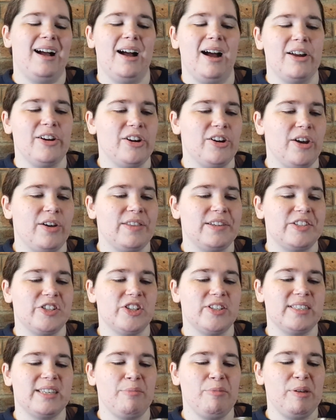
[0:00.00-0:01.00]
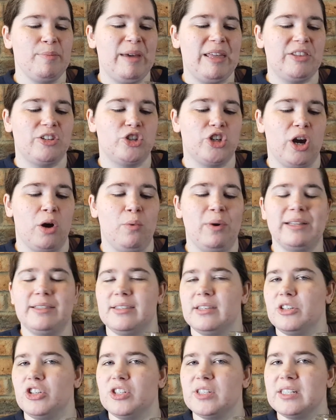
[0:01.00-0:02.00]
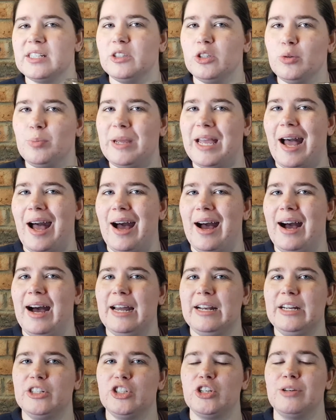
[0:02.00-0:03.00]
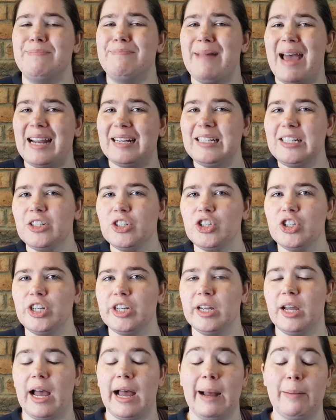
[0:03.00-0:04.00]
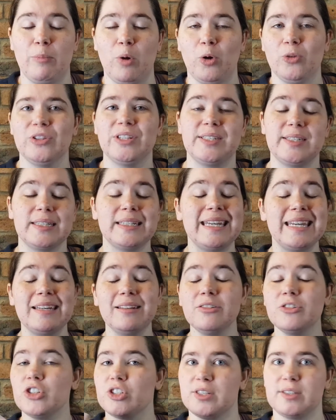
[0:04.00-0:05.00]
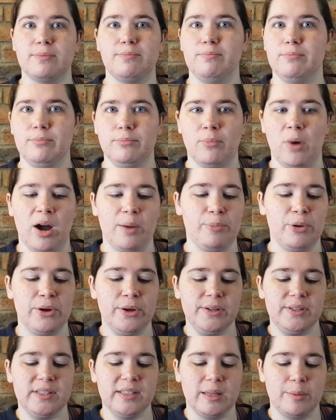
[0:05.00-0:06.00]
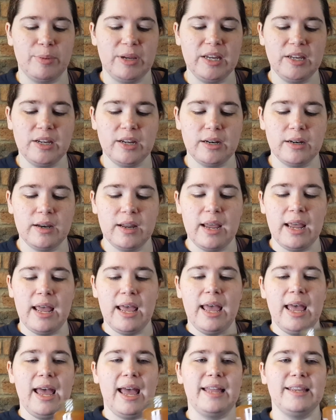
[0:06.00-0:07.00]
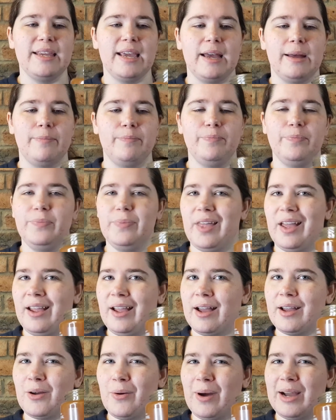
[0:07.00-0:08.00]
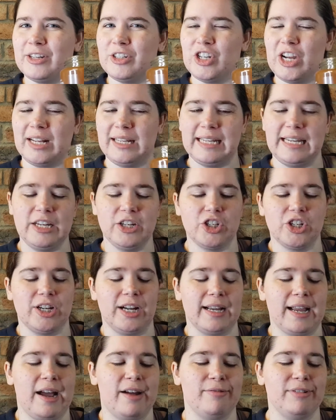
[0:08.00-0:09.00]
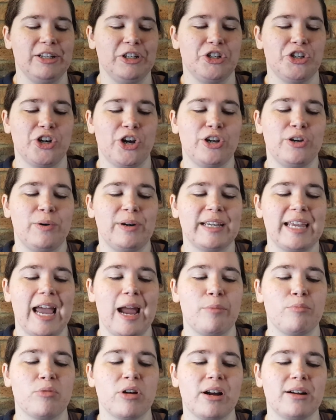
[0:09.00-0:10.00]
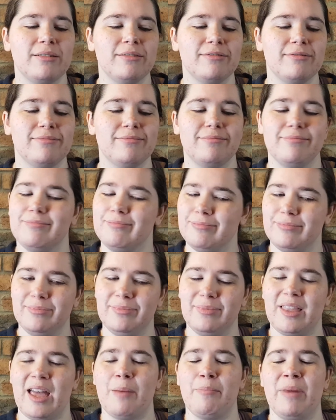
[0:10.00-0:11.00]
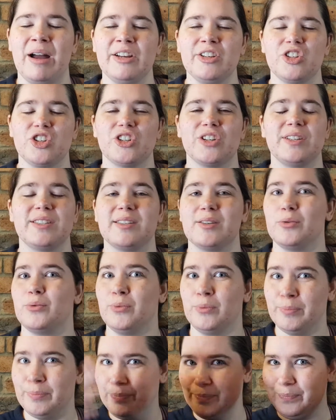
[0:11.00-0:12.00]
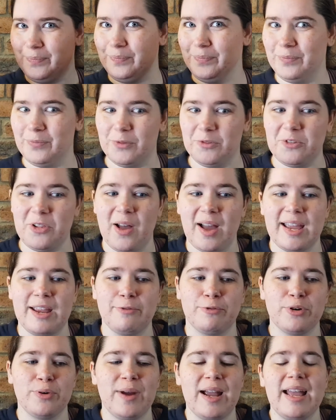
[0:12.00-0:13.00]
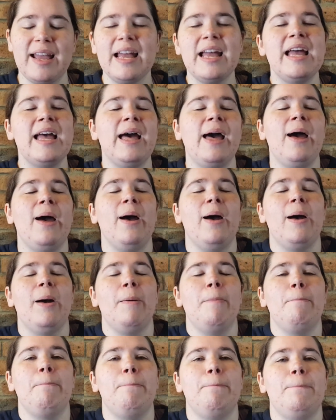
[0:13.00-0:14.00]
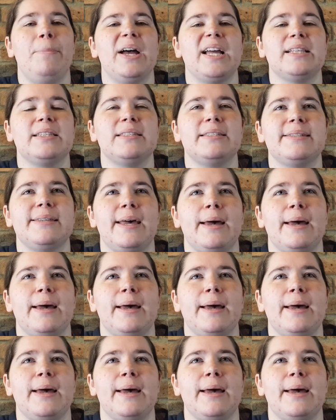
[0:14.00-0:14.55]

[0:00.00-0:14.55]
I don't know, there's just something about the gel ones. They're just a little bit harder to manage on the skin, just my personal opinion. And yeah, they are quite jelly-ish. I can't really show you on camera that much because it'll fly everywhere. But